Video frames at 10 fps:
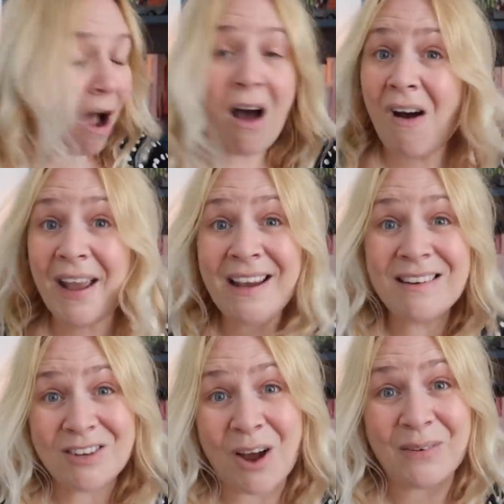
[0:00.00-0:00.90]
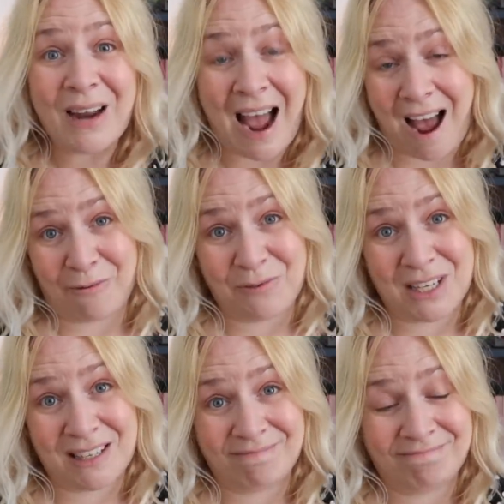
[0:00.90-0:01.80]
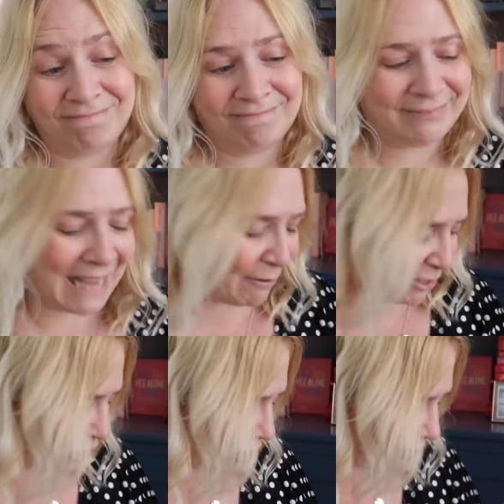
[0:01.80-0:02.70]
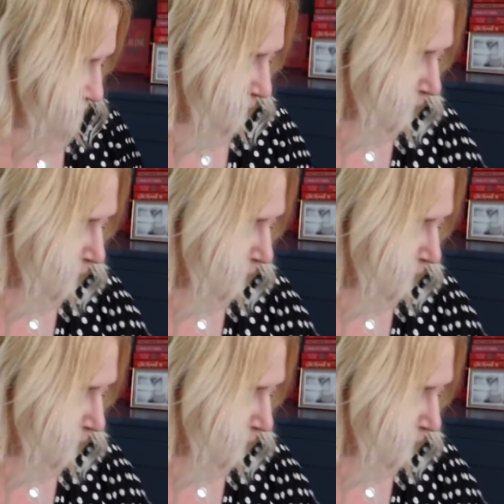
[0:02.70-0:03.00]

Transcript: I don't have to carry stuff.